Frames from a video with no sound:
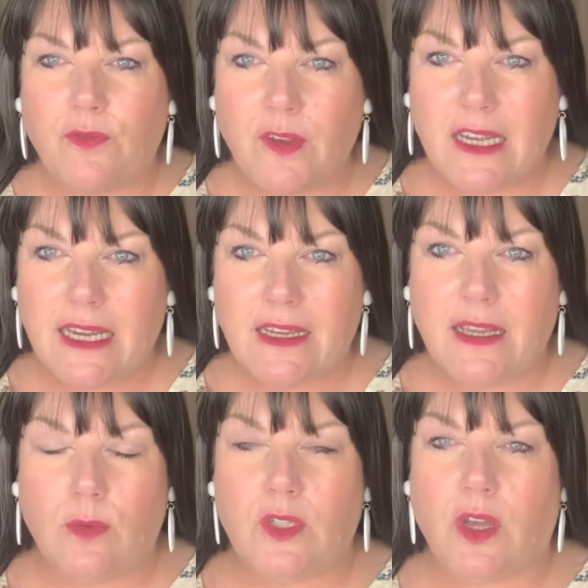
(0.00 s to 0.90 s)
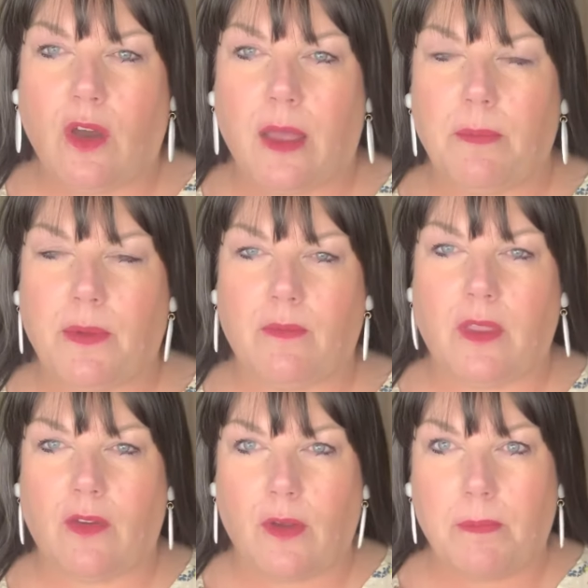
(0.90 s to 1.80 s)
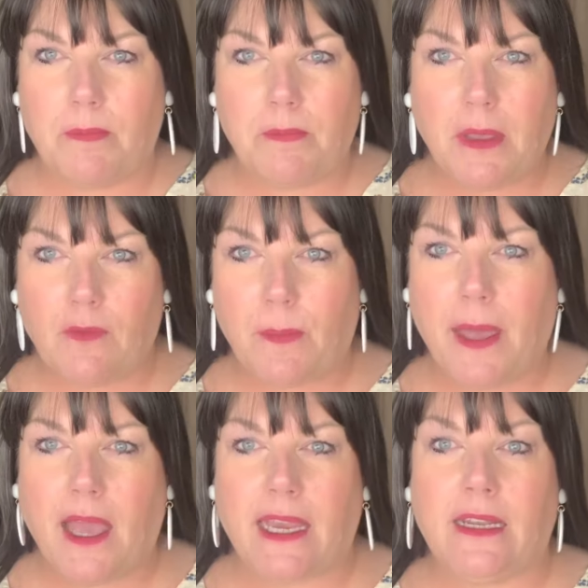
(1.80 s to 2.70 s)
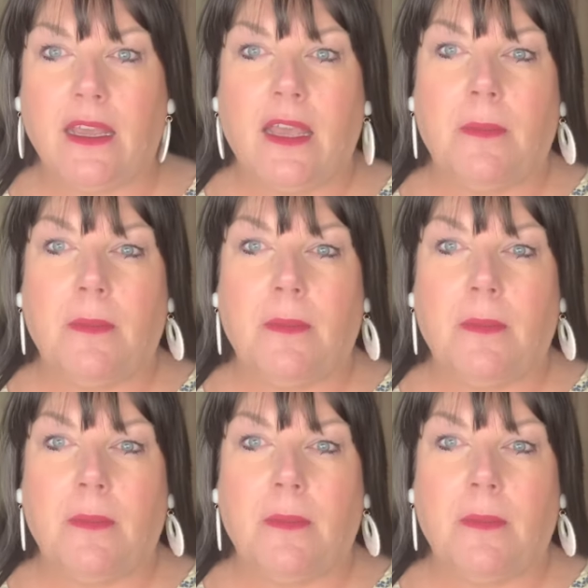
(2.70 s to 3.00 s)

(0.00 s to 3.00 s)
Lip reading: fiddly little type that are a bit of a pain.